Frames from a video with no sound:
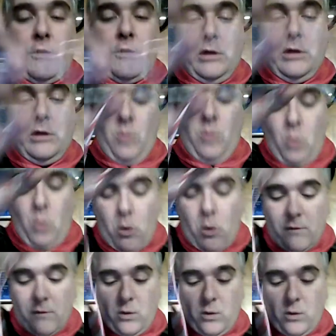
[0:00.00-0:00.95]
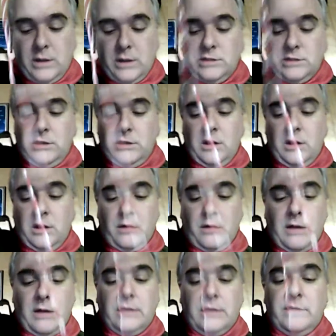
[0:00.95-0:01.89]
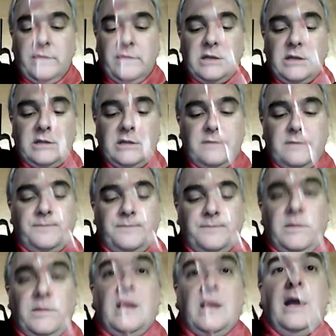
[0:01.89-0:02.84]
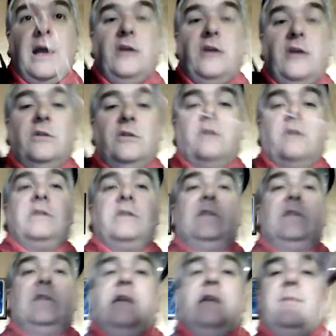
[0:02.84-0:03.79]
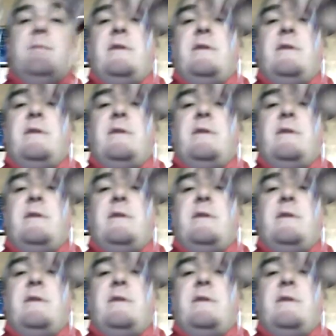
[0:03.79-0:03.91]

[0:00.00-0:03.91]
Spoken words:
already wove 1 into the other end of this, and you'll notice the same